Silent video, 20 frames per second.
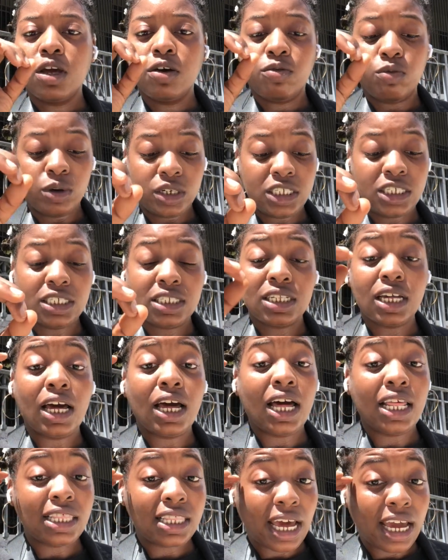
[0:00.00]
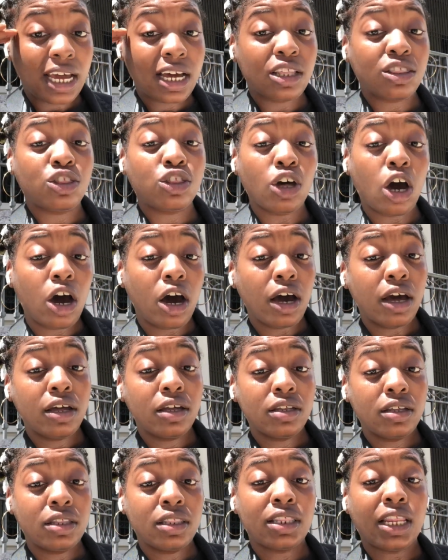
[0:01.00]
which is like a thought,
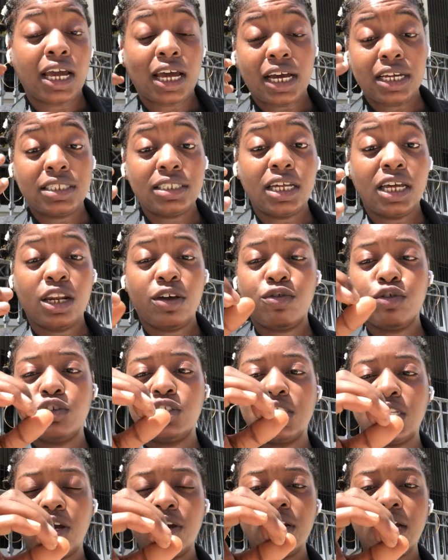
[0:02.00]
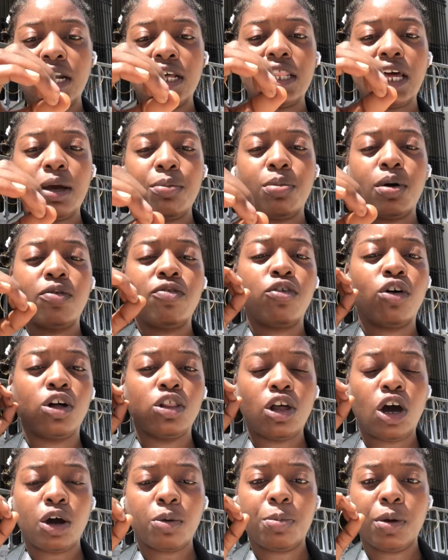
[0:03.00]
like I said, if you're staring at a light bulb for a
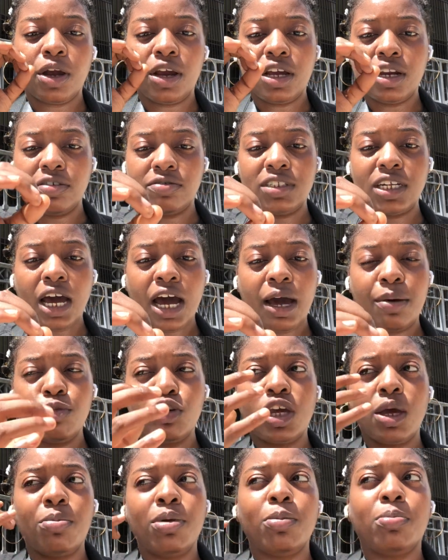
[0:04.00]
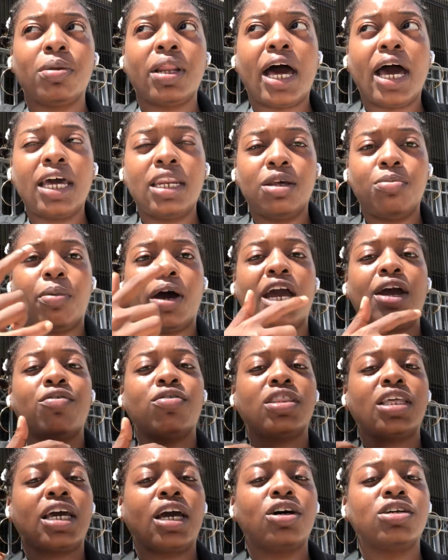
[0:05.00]
long period of time, you can be blinded by
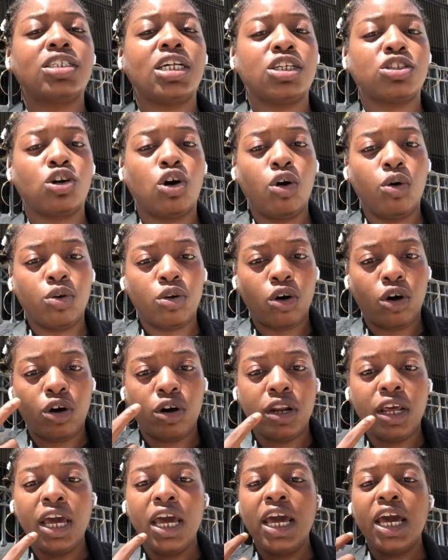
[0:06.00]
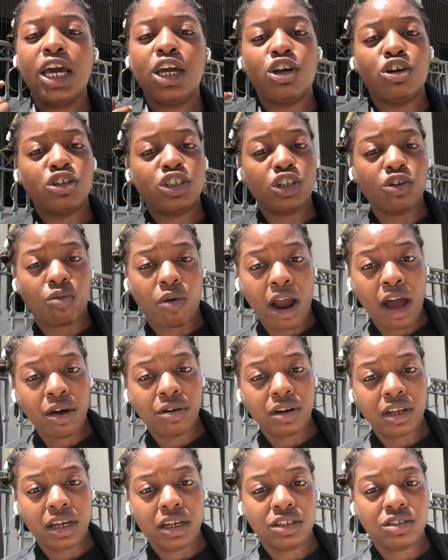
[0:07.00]
everything else that's going on in your
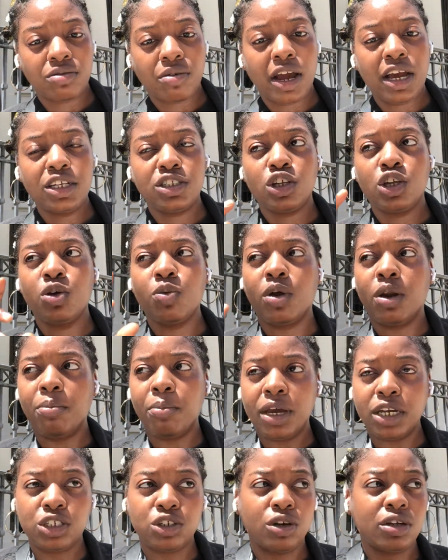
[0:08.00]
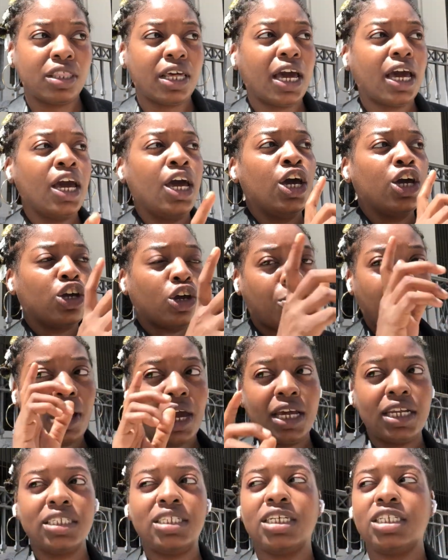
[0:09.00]
surroundings, right? So you want to make sure that you're
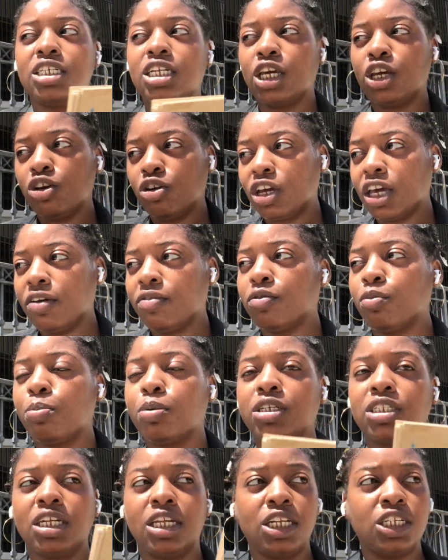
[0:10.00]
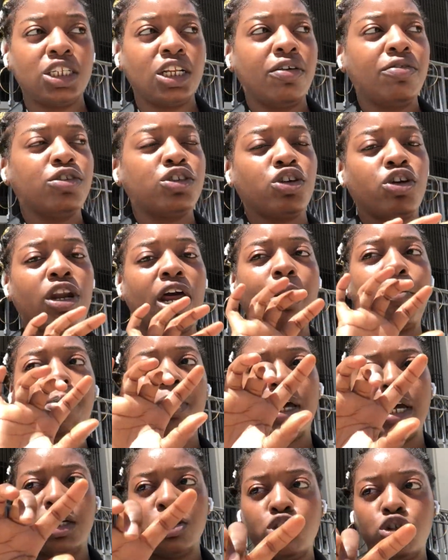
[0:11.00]
paying attention and you're giving percentage levels and you're not
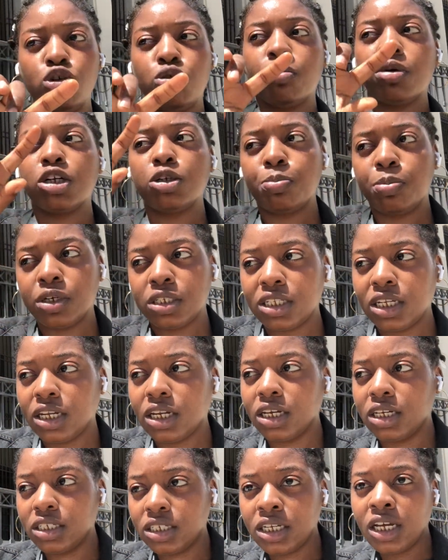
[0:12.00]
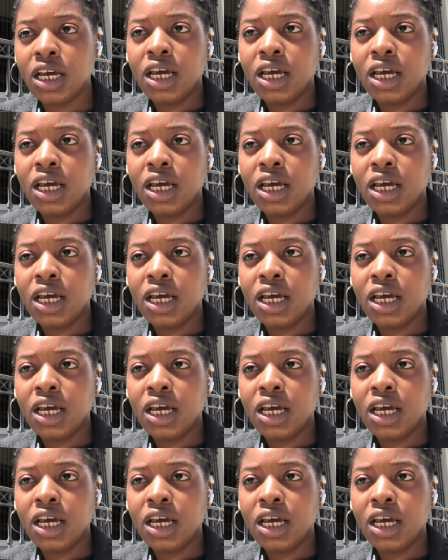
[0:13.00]
playing too much percentage